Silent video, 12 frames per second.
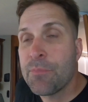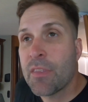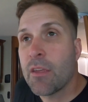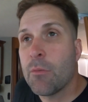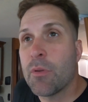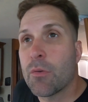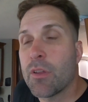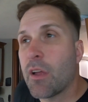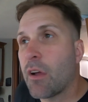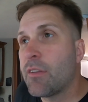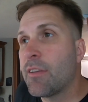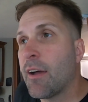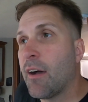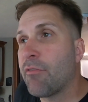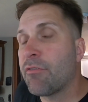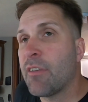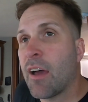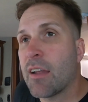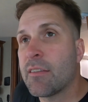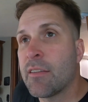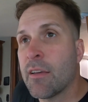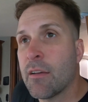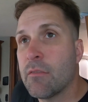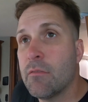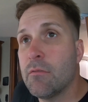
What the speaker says: it'd be really tough not to